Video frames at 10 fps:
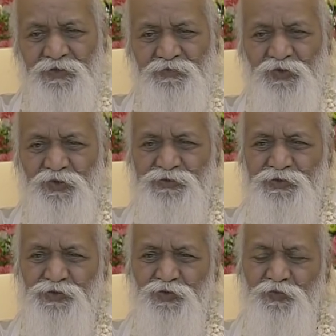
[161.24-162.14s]

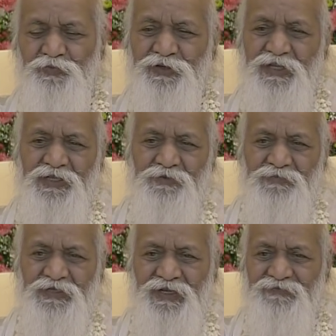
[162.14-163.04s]
most
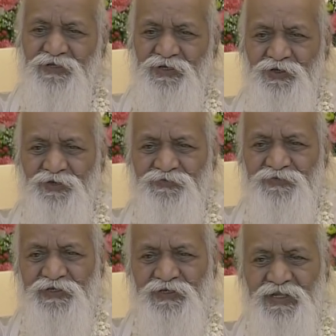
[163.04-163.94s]
supreme level of
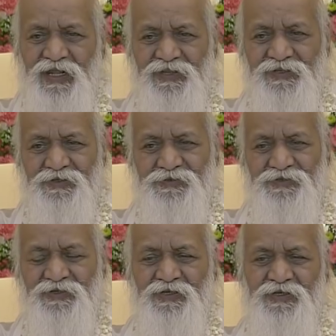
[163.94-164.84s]
intelligence.